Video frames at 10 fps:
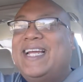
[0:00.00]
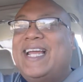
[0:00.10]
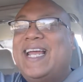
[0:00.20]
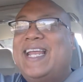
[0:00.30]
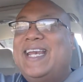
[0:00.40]

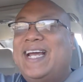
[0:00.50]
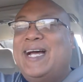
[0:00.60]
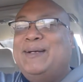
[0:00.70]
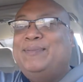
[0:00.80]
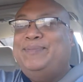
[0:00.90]
And
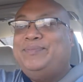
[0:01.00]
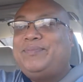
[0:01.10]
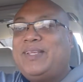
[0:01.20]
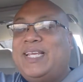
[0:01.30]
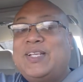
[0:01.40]

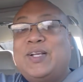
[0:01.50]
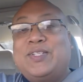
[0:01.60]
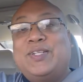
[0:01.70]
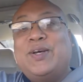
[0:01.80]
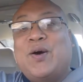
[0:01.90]
he's
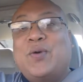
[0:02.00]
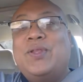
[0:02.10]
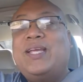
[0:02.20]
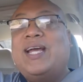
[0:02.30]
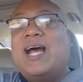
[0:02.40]
also the
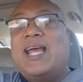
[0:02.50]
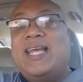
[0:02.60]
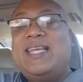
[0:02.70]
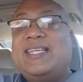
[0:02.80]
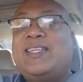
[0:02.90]
only guy,
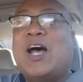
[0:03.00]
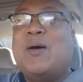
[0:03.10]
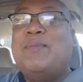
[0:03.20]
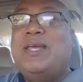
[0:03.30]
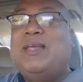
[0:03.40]
he taught
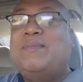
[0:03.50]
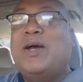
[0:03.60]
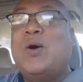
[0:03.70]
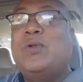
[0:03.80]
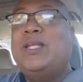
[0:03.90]
me my
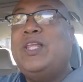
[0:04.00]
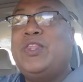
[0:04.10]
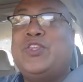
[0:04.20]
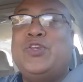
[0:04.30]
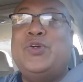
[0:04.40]
only
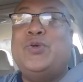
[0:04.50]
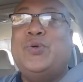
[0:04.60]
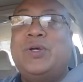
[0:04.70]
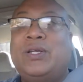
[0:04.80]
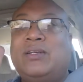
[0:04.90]
two